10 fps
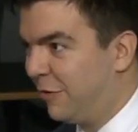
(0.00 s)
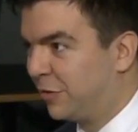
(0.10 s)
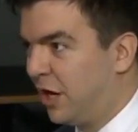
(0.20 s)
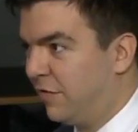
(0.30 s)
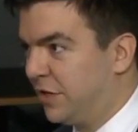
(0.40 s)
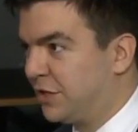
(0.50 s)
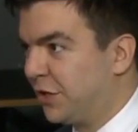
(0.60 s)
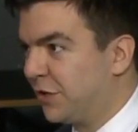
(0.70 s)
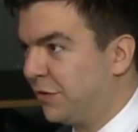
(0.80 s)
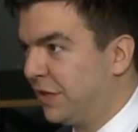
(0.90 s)
how confident are
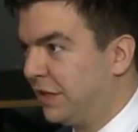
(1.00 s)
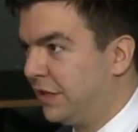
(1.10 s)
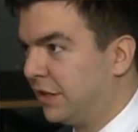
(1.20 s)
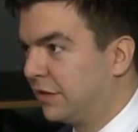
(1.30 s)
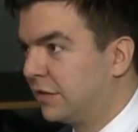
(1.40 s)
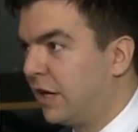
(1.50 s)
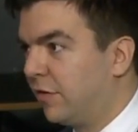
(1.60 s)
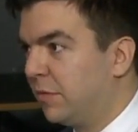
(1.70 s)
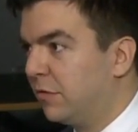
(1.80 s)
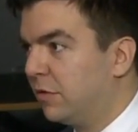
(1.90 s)
you that the
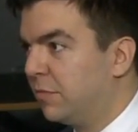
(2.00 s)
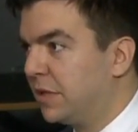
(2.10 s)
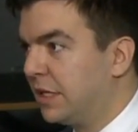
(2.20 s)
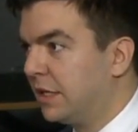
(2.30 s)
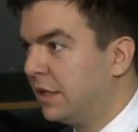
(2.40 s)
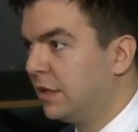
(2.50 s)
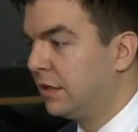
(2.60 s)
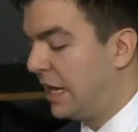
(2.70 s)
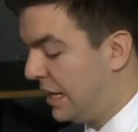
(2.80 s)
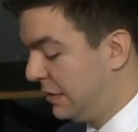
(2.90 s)
government will be
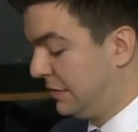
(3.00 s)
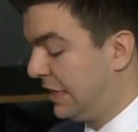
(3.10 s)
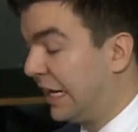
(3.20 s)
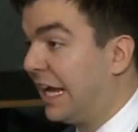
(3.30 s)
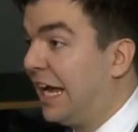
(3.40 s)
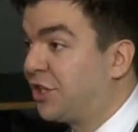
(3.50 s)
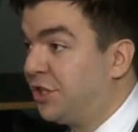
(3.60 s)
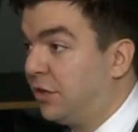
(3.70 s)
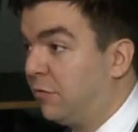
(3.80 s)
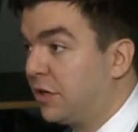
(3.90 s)
taking action
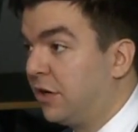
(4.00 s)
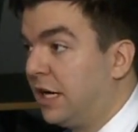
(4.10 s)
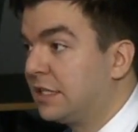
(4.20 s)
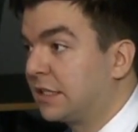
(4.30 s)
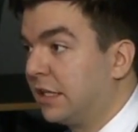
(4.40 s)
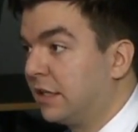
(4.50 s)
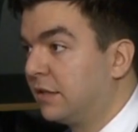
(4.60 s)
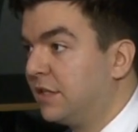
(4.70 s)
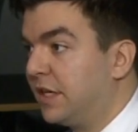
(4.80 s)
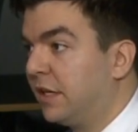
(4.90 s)
on what you're asking
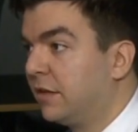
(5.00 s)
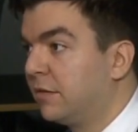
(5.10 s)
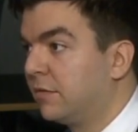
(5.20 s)
today?